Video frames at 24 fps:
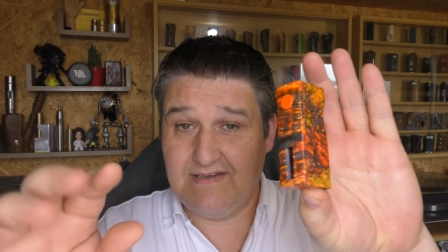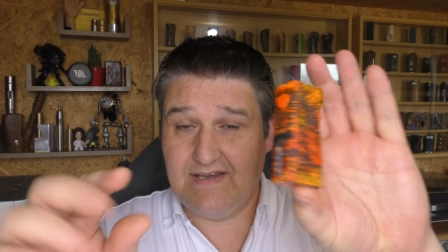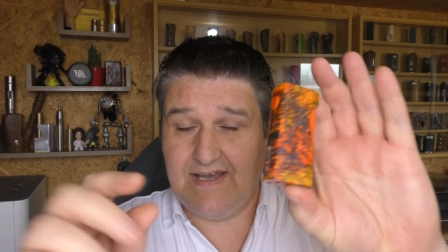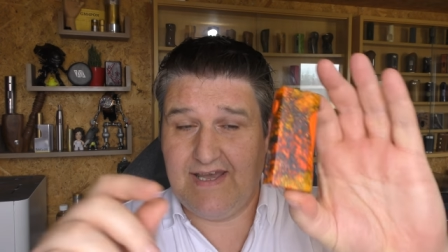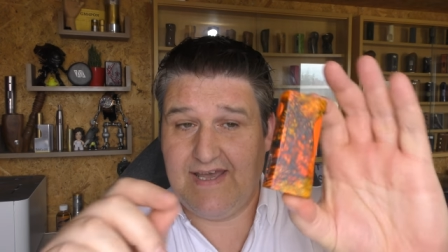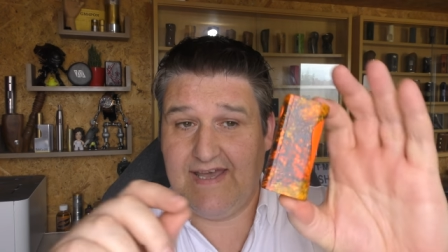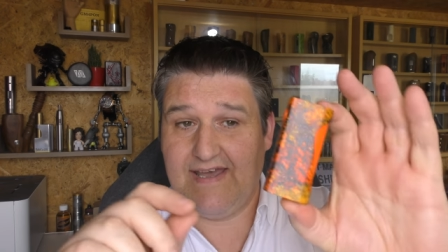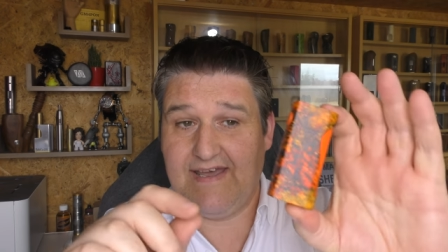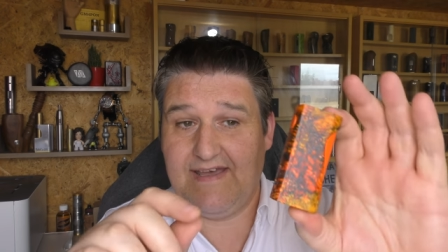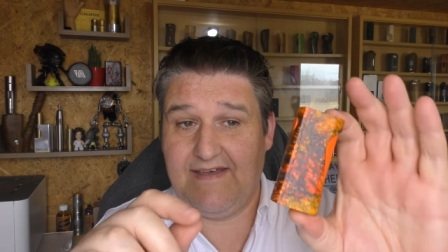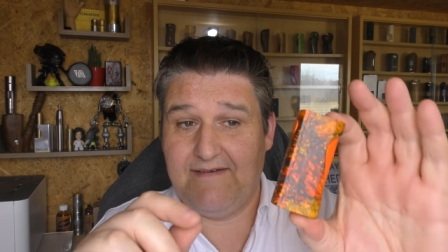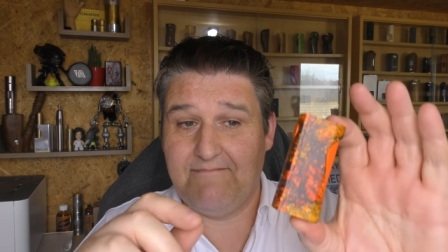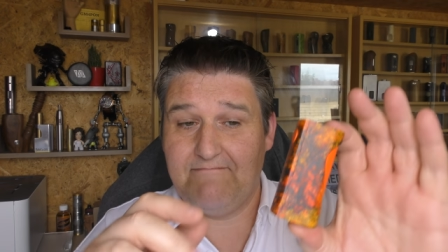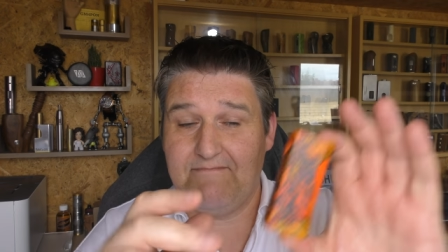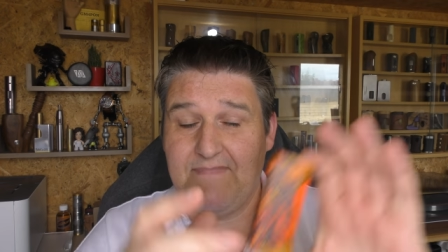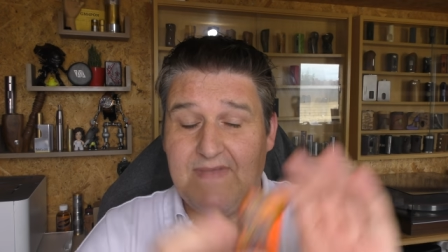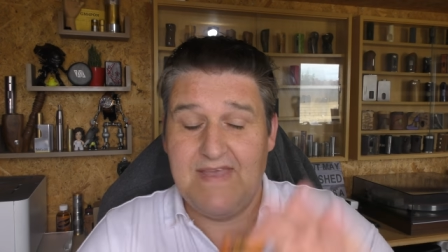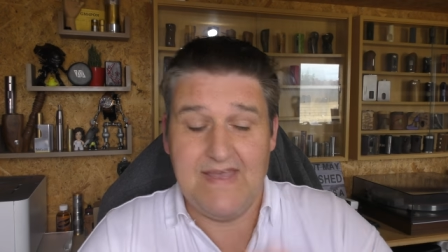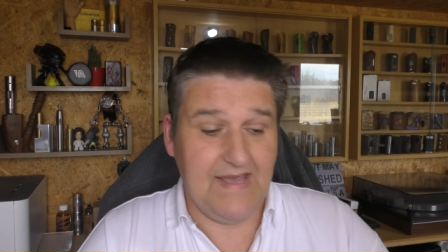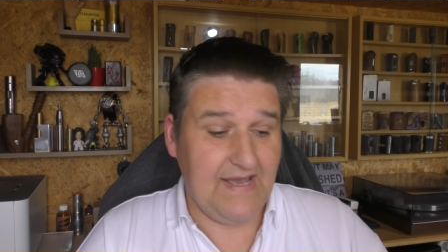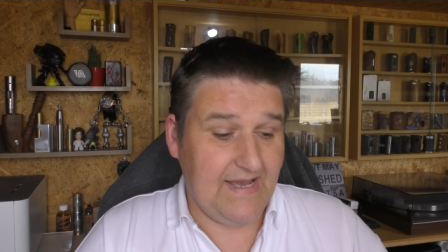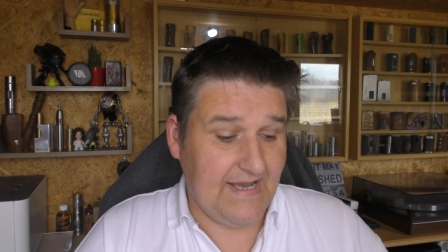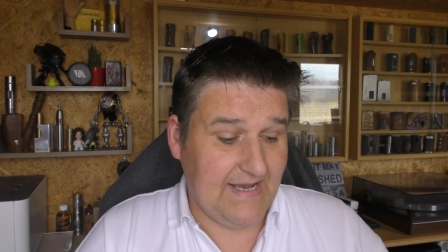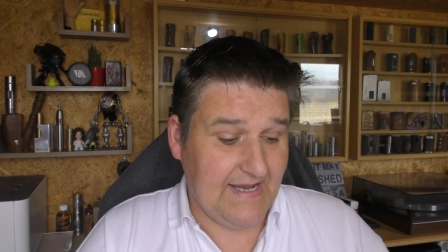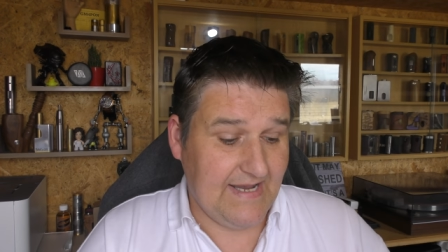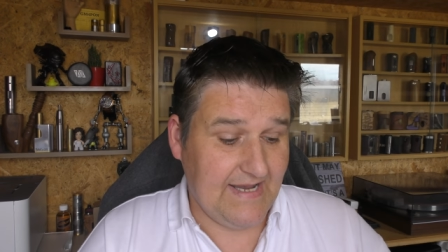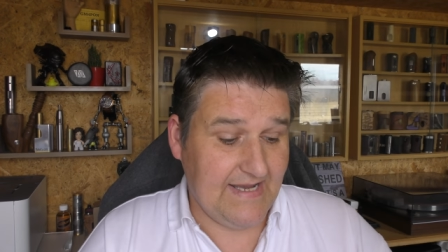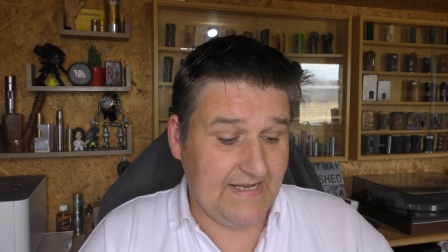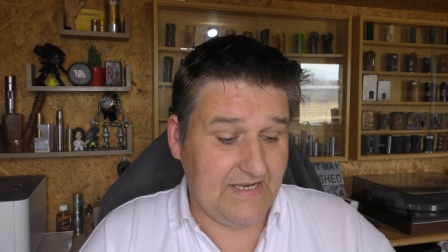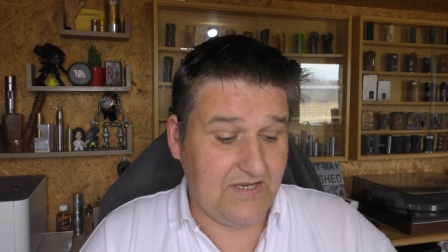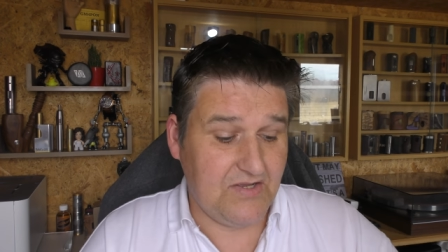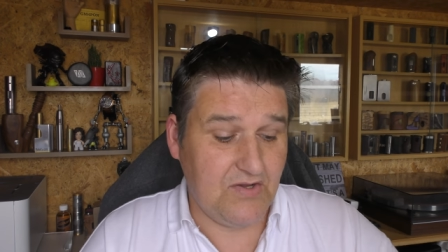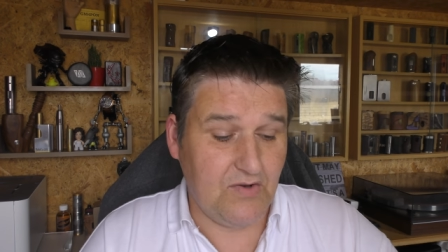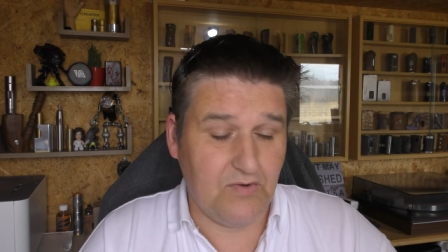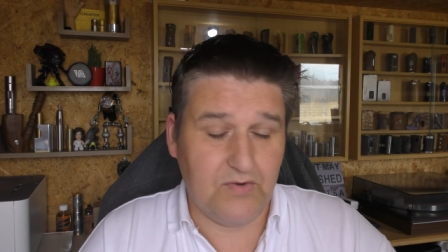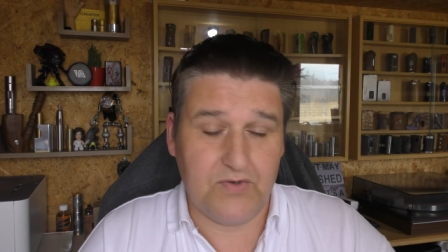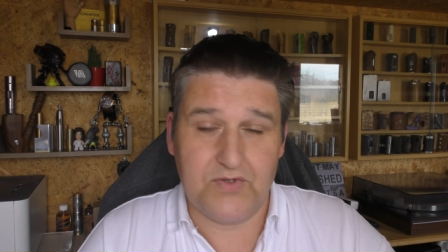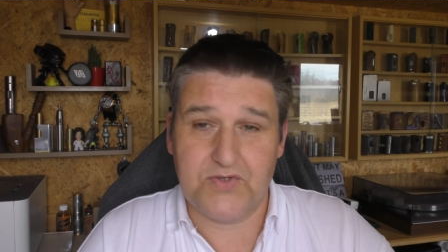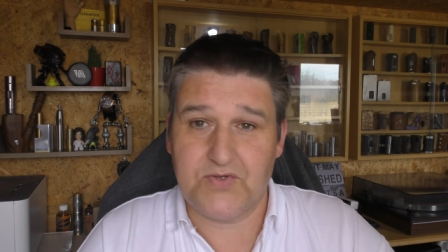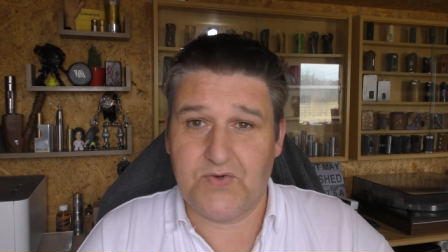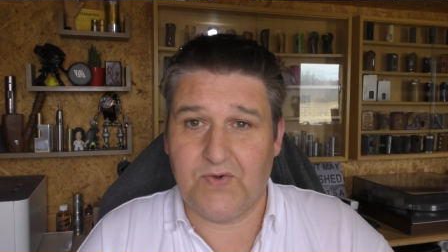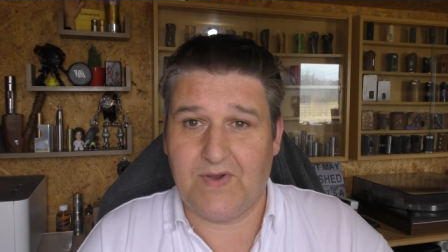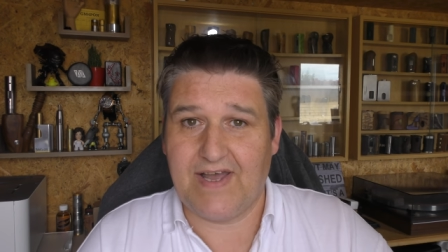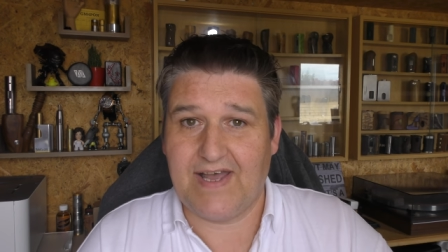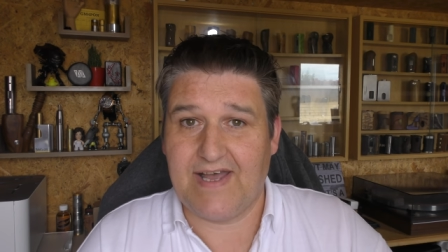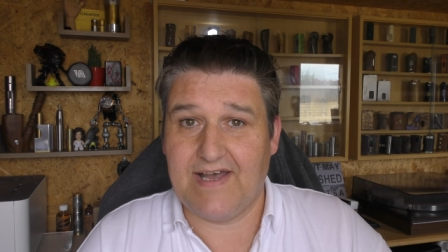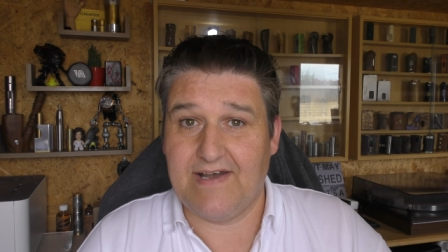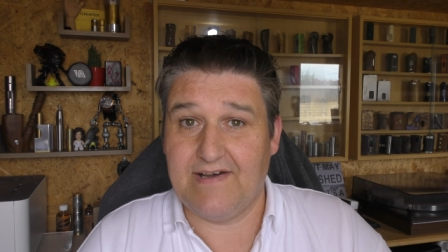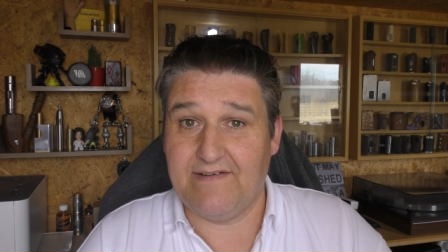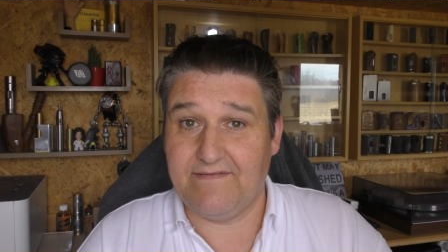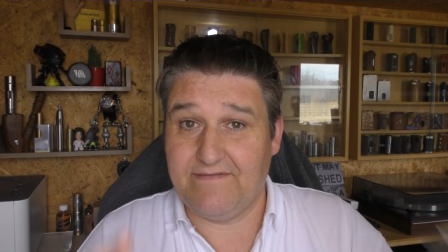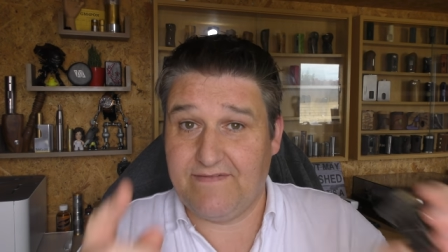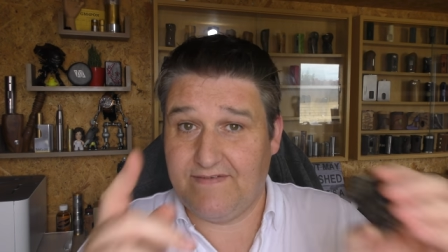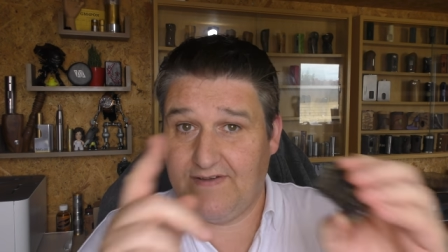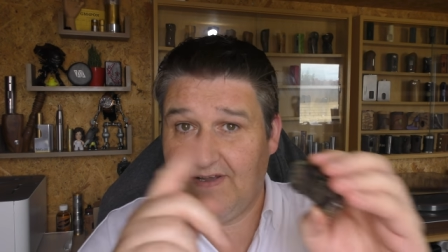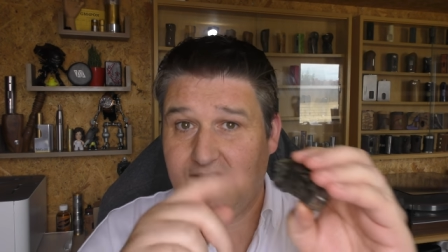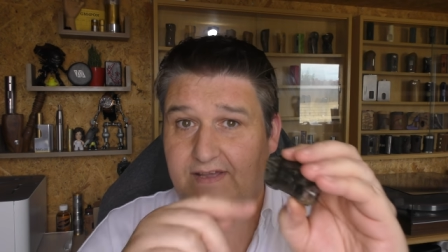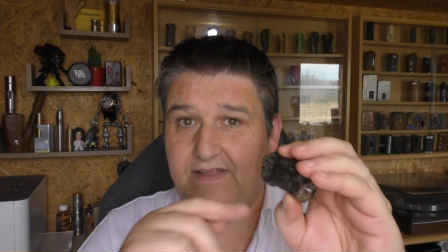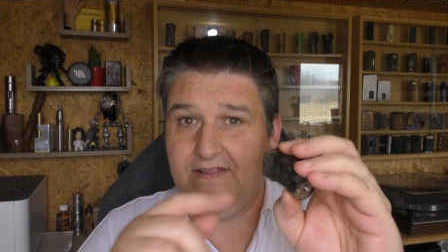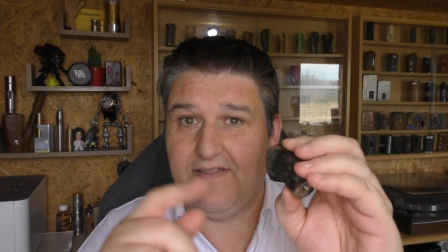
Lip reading: And you also have